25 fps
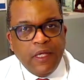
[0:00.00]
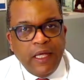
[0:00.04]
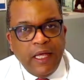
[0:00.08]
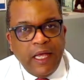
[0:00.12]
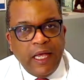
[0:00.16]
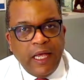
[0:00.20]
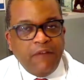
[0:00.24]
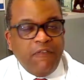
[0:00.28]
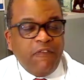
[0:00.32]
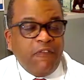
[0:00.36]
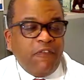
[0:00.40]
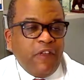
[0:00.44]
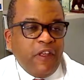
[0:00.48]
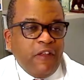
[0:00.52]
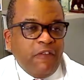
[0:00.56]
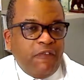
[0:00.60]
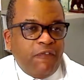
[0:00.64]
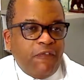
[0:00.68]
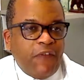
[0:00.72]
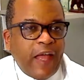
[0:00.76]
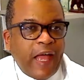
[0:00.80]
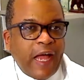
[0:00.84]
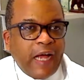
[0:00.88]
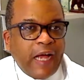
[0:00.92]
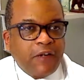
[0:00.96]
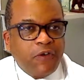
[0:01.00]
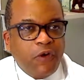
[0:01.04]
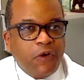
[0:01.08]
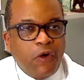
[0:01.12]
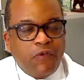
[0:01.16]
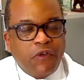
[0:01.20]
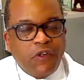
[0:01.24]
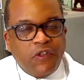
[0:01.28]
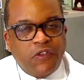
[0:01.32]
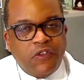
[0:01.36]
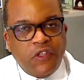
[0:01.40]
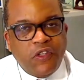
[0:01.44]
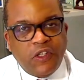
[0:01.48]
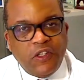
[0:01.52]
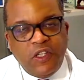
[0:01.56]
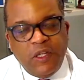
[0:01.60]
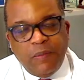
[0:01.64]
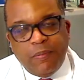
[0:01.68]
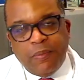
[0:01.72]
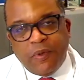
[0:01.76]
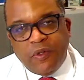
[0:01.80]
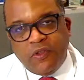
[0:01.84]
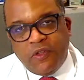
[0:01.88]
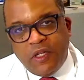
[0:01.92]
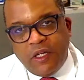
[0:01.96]
And in fact, over
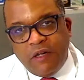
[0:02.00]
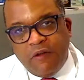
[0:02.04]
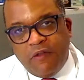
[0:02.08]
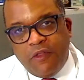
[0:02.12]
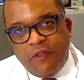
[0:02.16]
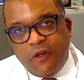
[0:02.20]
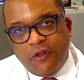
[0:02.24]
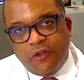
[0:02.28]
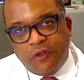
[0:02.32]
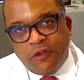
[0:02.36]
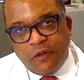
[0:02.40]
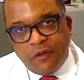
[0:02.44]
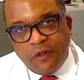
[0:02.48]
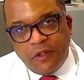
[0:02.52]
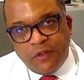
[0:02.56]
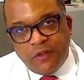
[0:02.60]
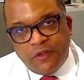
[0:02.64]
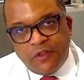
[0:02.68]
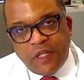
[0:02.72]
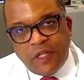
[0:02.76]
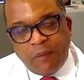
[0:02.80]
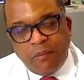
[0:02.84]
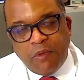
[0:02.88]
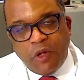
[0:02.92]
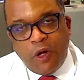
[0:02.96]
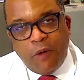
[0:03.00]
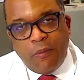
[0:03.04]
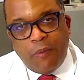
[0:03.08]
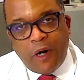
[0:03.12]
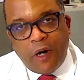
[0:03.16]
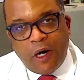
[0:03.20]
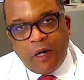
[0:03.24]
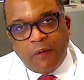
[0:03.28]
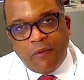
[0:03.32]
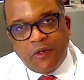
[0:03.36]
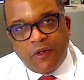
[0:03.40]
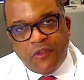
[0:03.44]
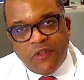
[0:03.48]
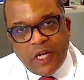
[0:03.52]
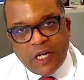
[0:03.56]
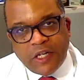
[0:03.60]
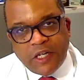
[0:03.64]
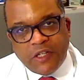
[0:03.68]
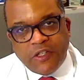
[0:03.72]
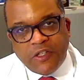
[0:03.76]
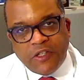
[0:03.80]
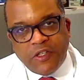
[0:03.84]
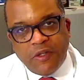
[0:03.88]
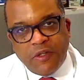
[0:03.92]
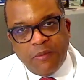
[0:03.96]
60% of those sublobar
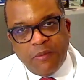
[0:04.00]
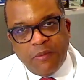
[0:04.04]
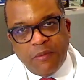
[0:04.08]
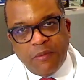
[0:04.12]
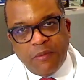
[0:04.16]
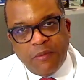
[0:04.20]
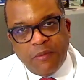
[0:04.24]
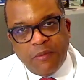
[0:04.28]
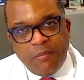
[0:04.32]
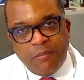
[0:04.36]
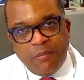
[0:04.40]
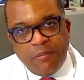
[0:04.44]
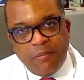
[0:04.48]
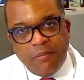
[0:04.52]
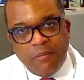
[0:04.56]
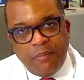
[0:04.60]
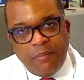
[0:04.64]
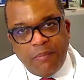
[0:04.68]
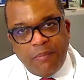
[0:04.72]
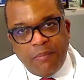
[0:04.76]
resection patients